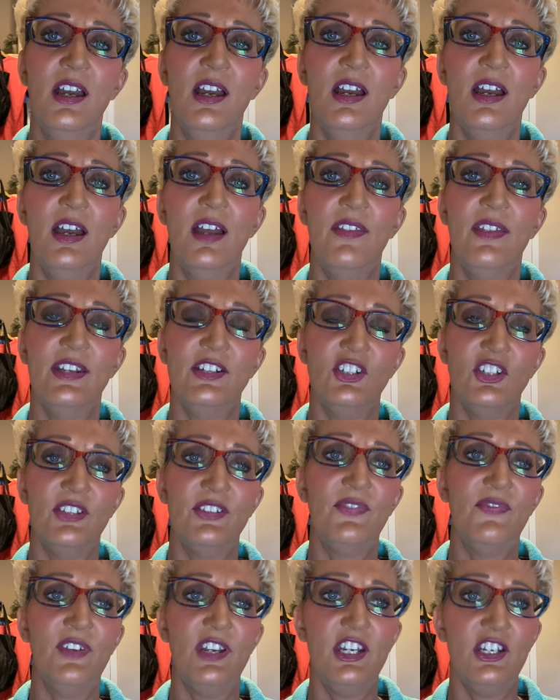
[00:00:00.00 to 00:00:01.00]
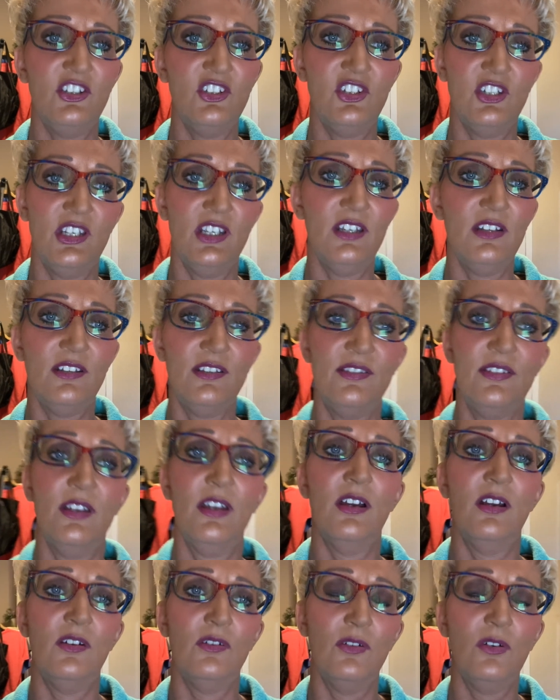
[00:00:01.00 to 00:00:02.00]
They just finished it. So
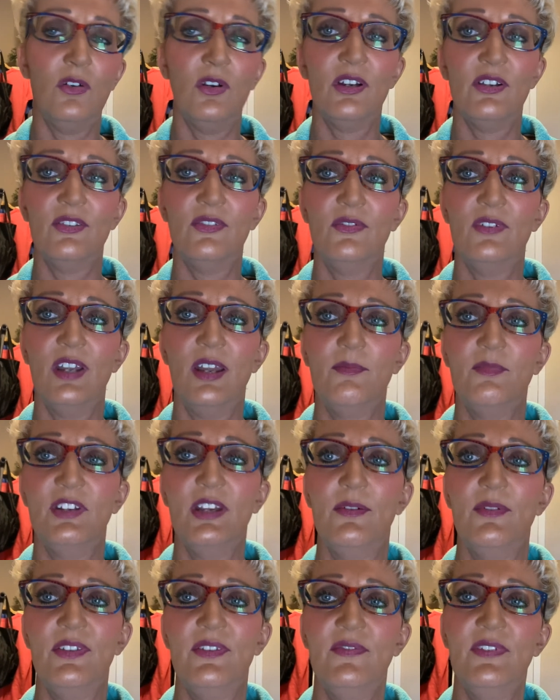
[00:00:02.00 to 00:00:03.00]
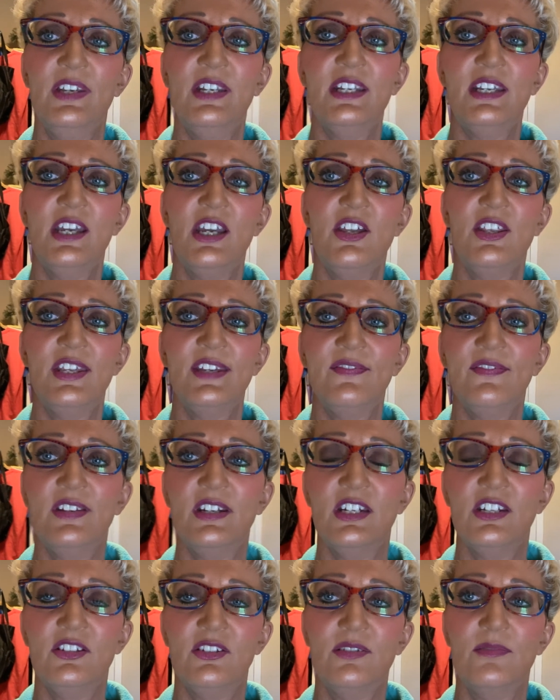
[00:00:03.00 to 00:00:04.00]
of course, when I'm done with the video, they
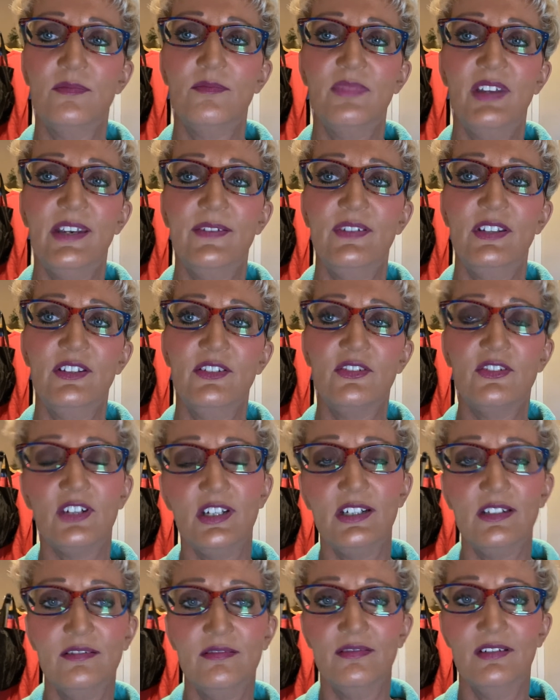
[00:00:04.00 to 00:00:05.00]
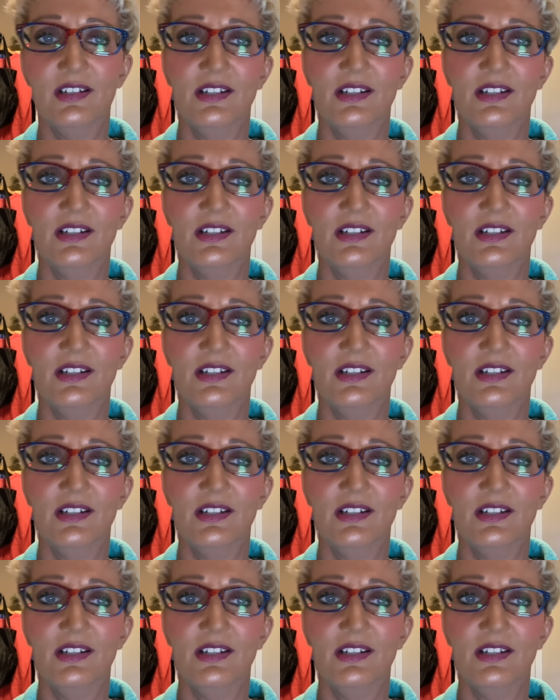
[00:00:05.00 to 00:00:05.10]
finished paving the street,